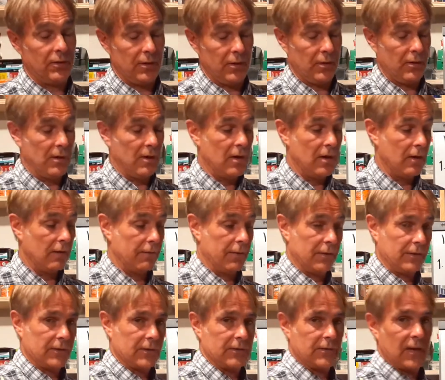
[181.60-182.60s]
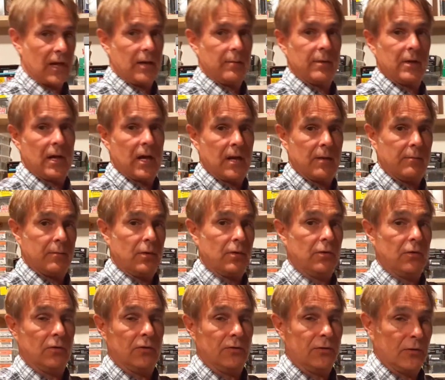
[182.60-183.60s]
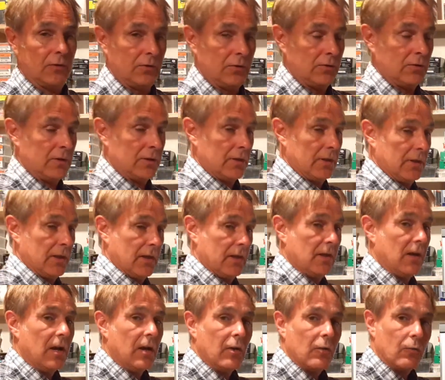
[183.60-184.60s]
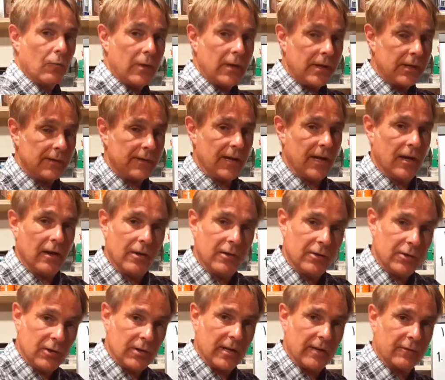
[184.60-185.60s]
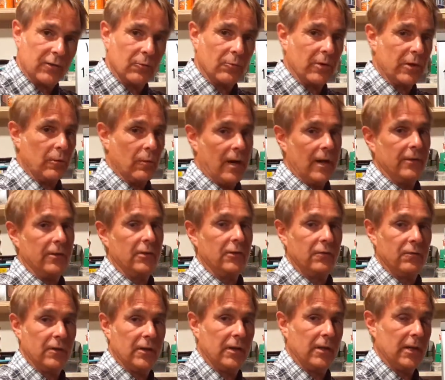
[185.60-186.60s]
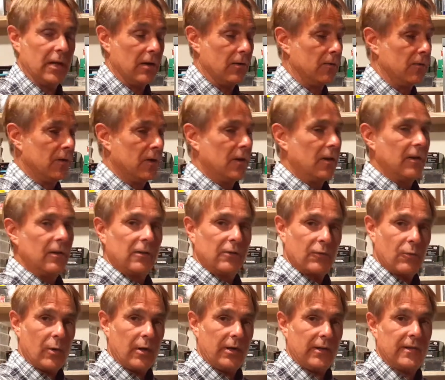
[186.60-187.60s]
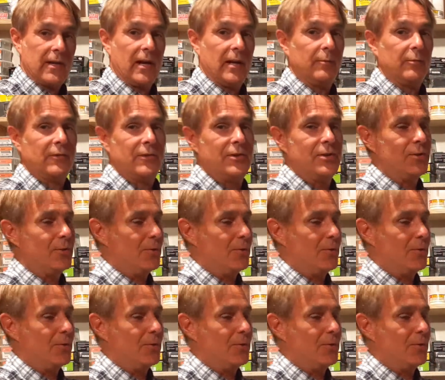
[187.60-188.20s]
the first assignment on Moodle so you can read it there and you don't have to rewind this video 20 times